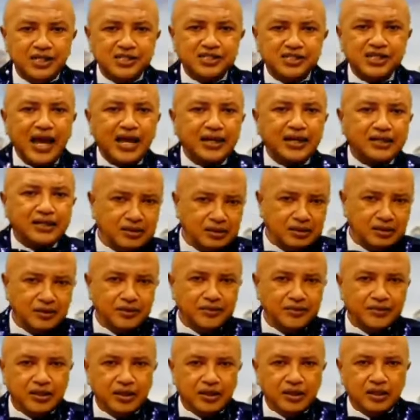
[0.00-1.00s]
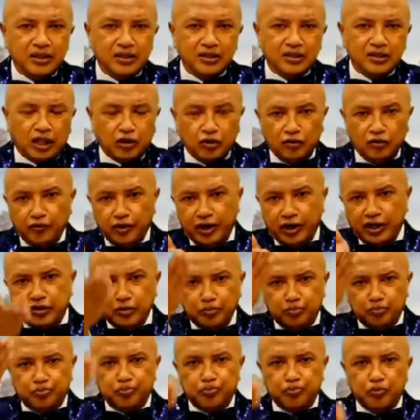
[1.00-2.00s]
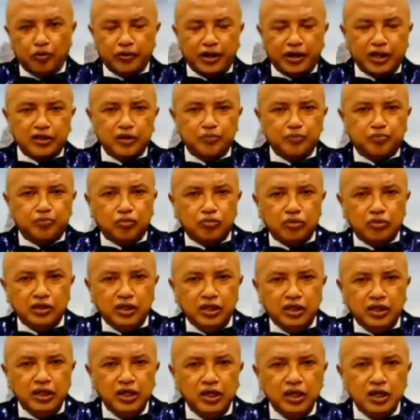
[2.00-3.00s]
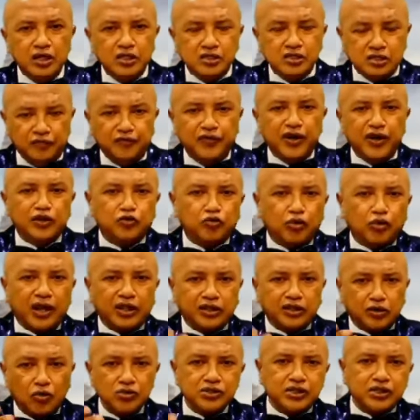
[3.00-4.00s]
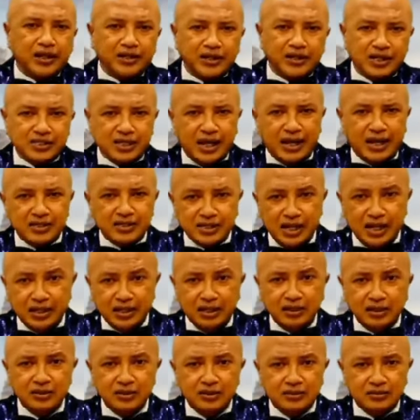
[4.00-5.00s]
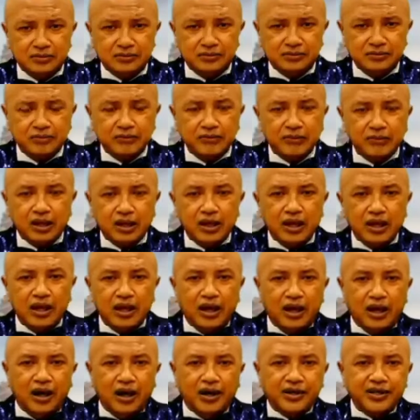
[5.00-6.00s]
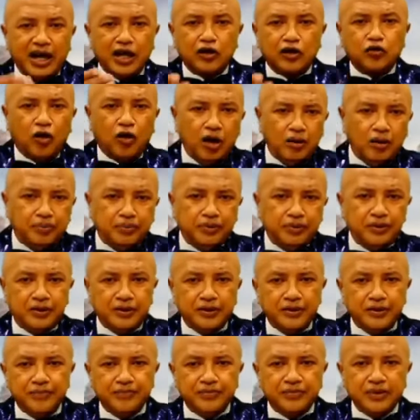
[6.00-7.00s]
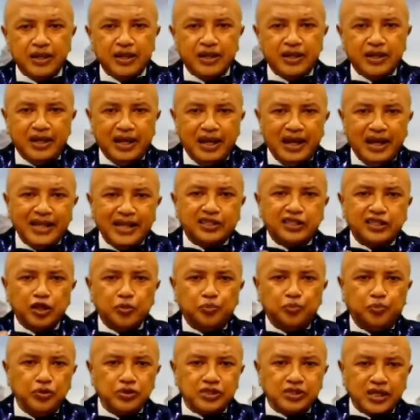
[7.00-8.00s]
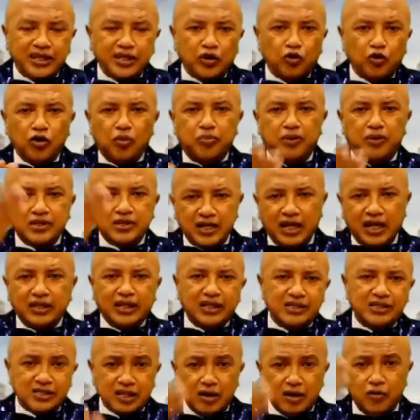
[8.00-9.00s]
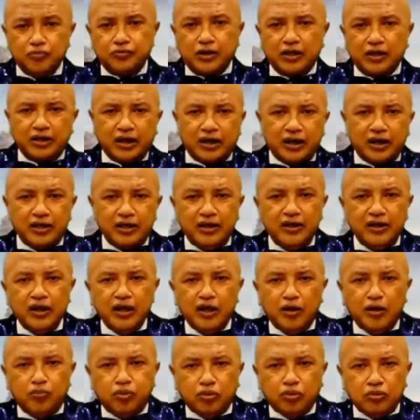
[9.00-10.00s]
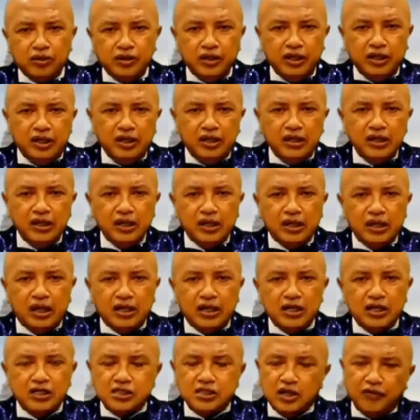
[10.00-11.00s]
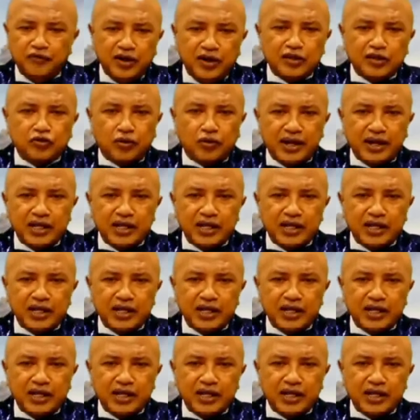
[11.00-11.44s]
You see, all of these things are in the Torat, Sefer Torah. To Jacob and the tribes. We know the story of Jacob. It's in the Sefer Torah of Jews.